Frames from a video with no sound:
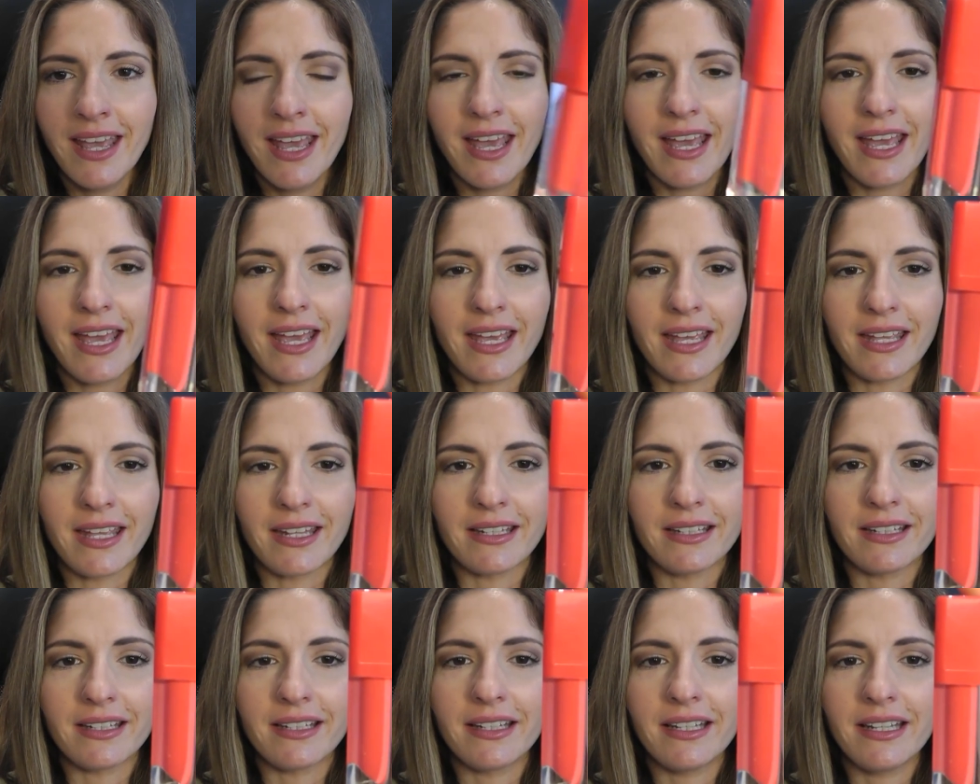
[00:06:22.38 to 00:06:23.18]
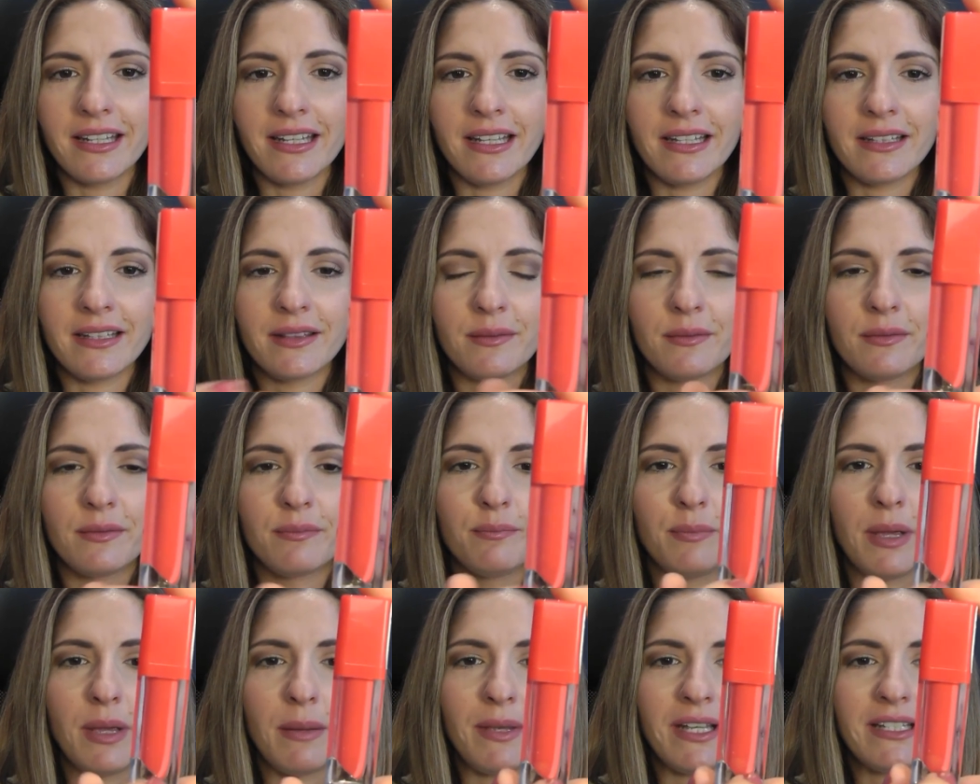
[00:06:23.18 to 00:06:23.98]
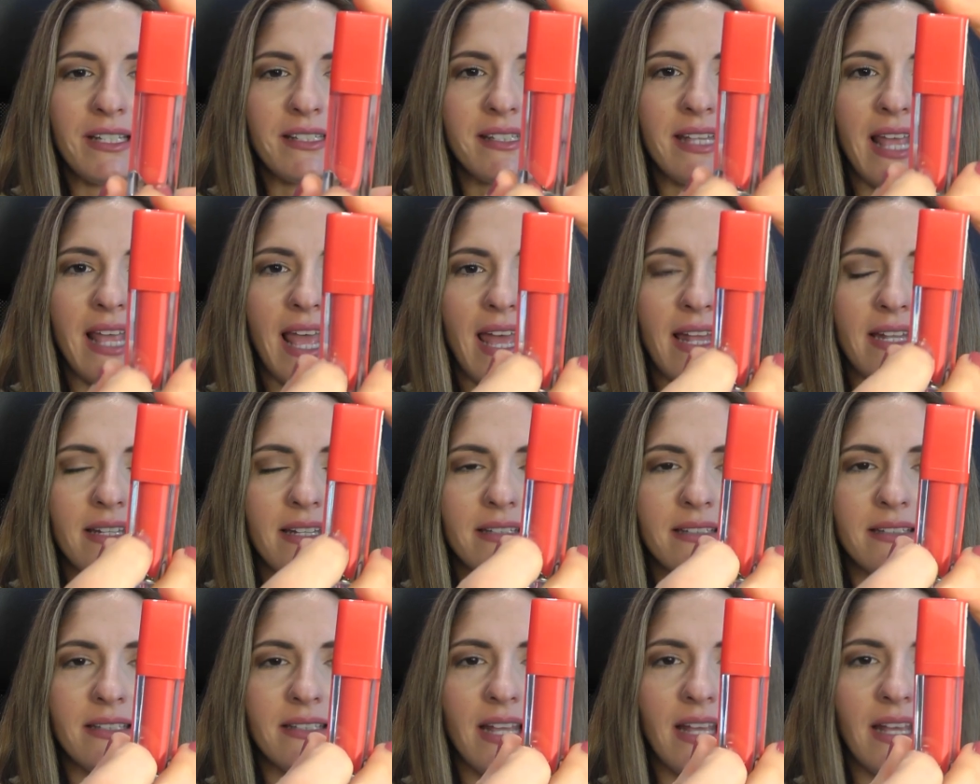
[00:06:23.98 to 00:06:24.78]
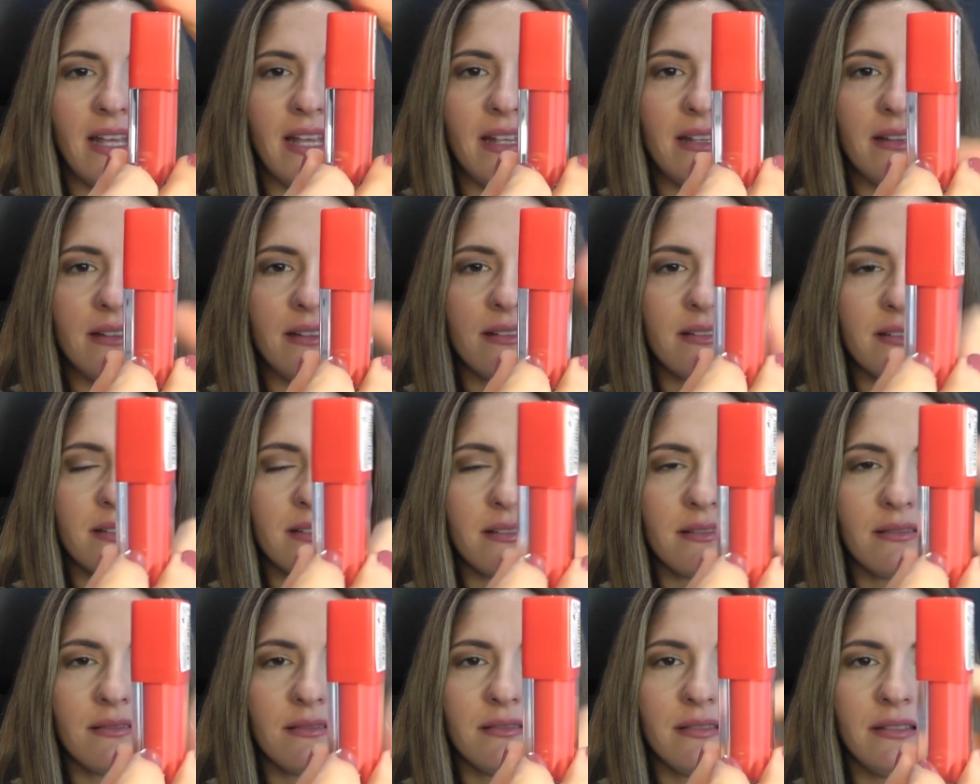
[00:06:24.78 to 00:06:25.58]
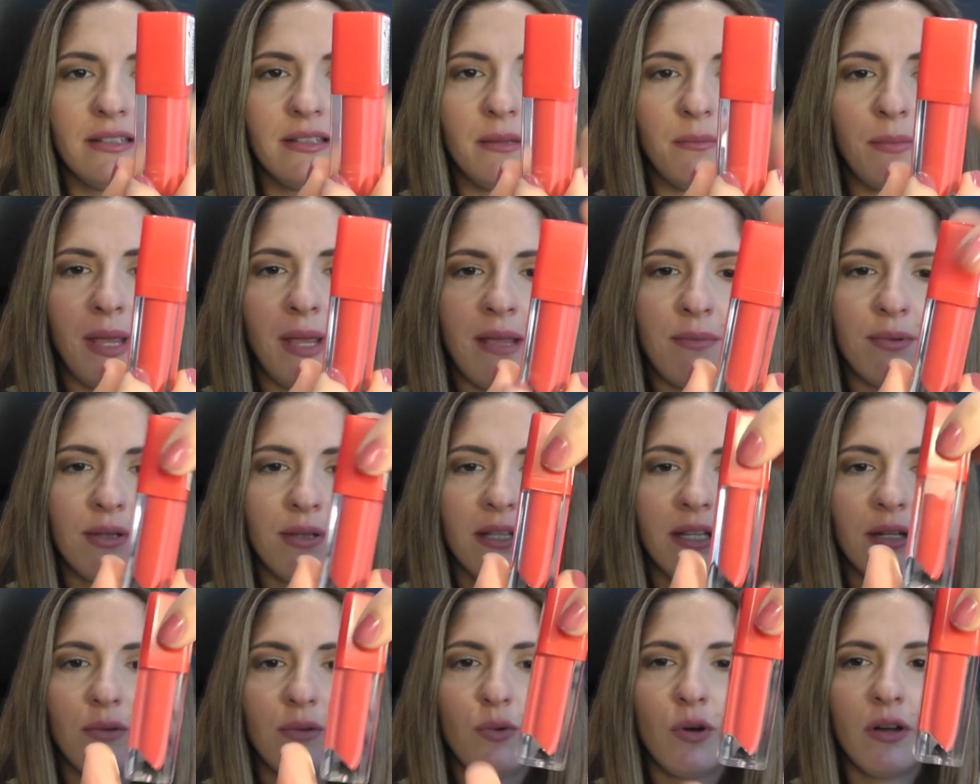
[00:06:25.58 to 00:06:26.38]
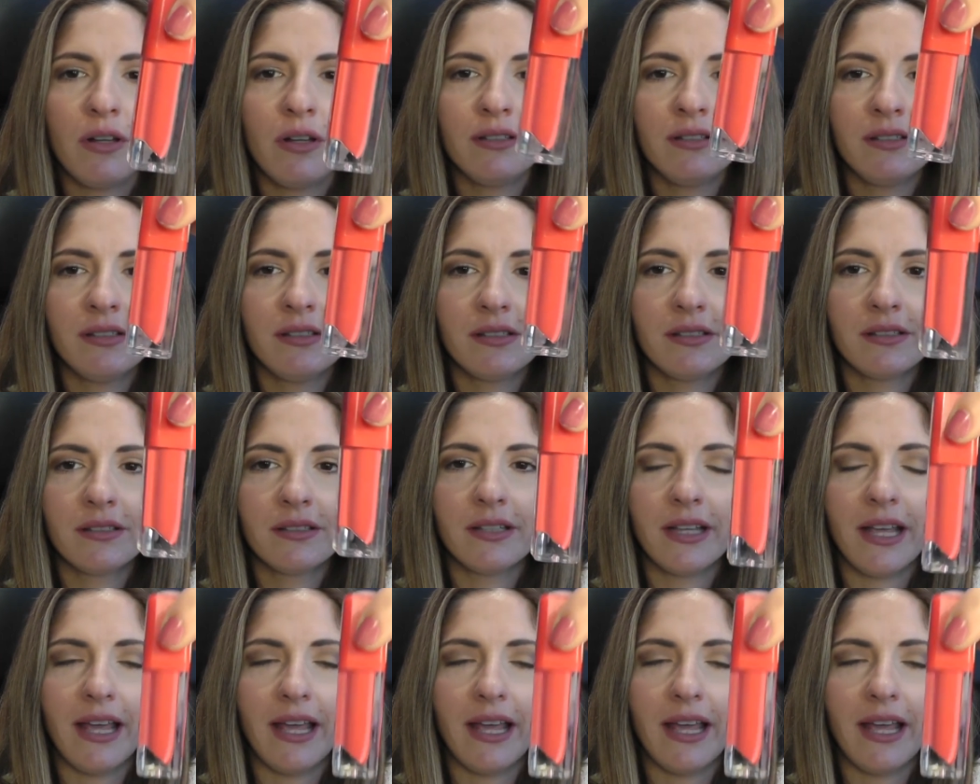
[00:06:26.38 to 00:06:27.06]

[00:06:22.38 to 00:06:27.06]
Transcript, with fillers: And it mimics that, that the Maybelline ones.